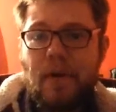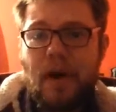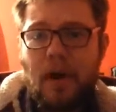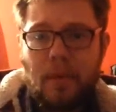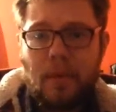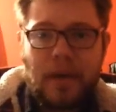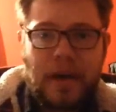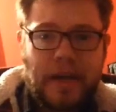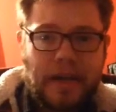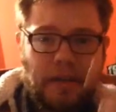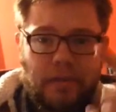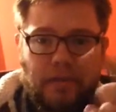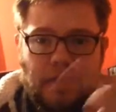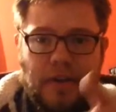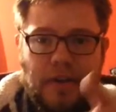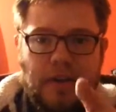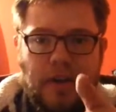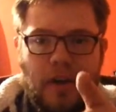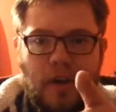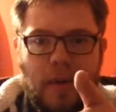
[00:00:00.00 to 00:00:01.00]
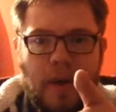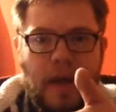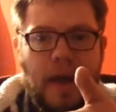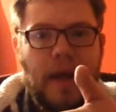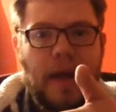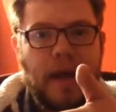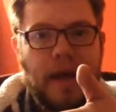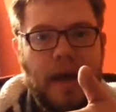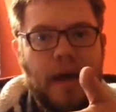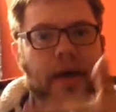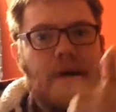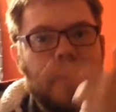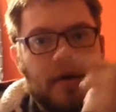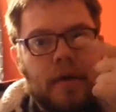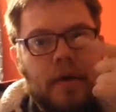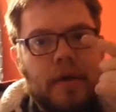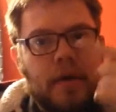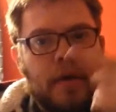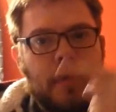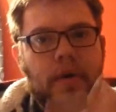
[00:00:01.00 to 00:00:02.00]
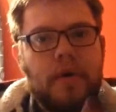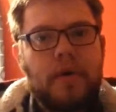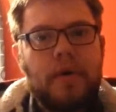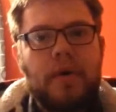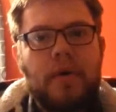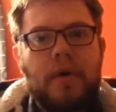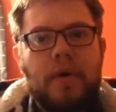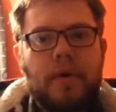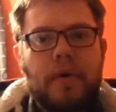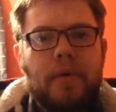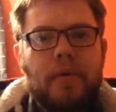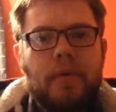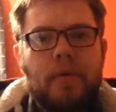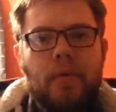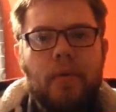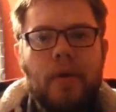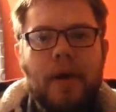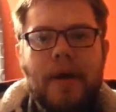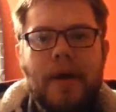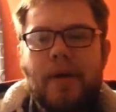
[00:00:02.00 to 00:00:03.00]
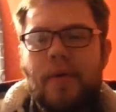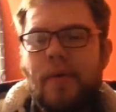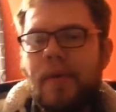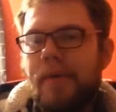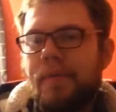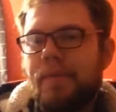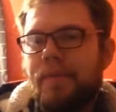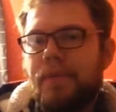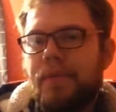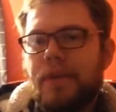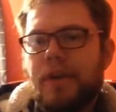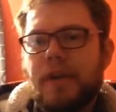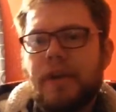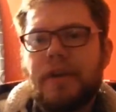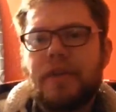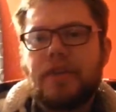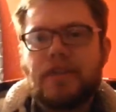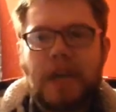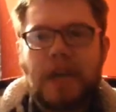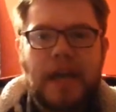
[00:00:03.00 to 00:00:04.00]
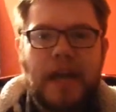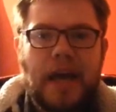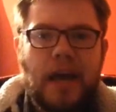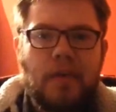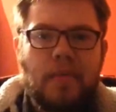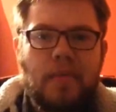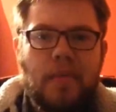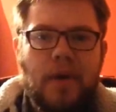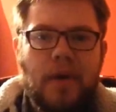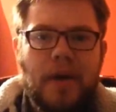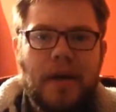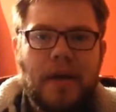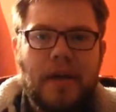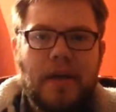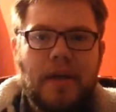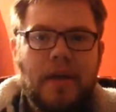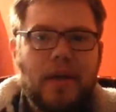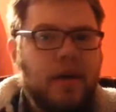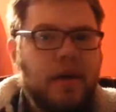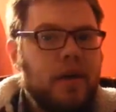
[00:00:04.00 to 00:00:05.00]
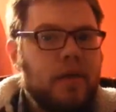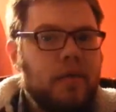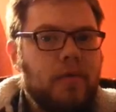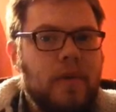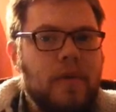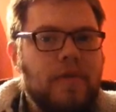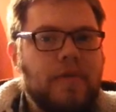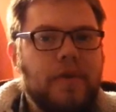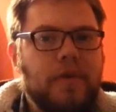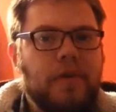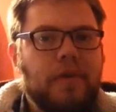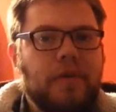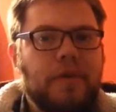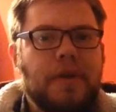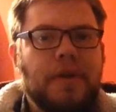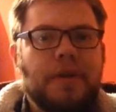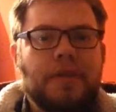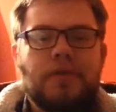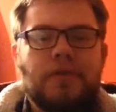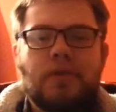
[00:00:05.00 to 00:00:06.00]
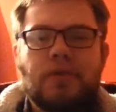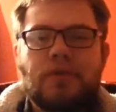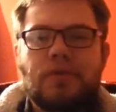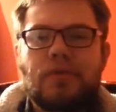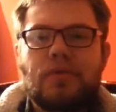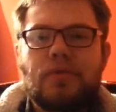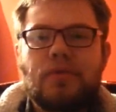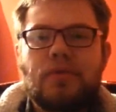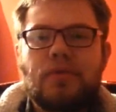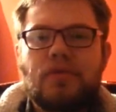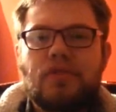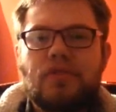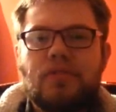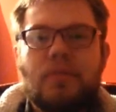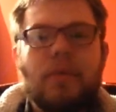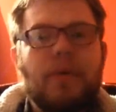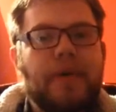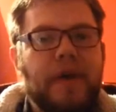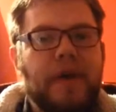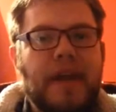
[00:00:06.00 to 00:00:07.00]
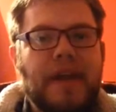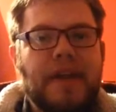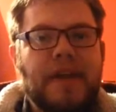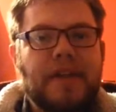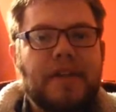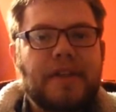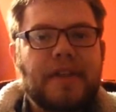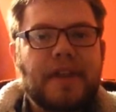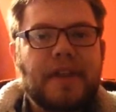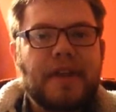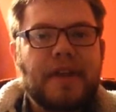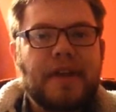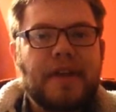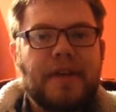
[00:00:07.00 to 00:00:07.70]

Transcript: I will link the video here where um, you can check out my review that doesn't spoil anything.